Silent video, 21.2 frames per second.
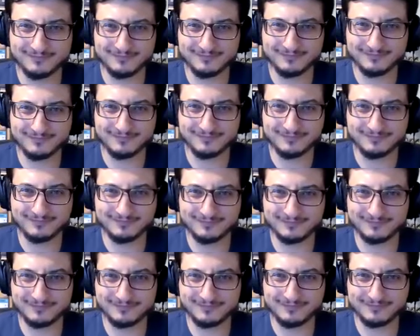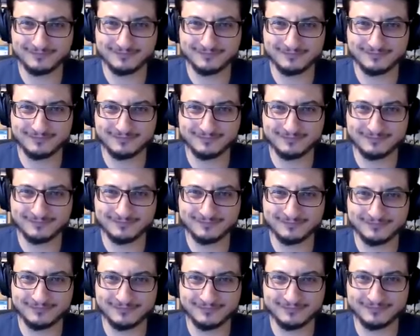
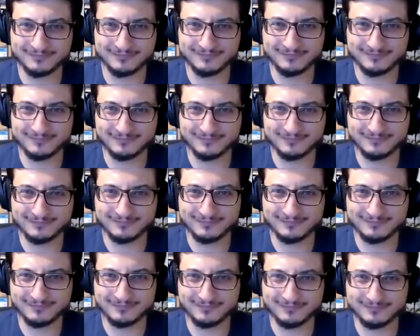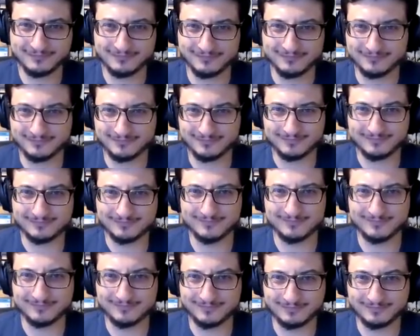(not speaking)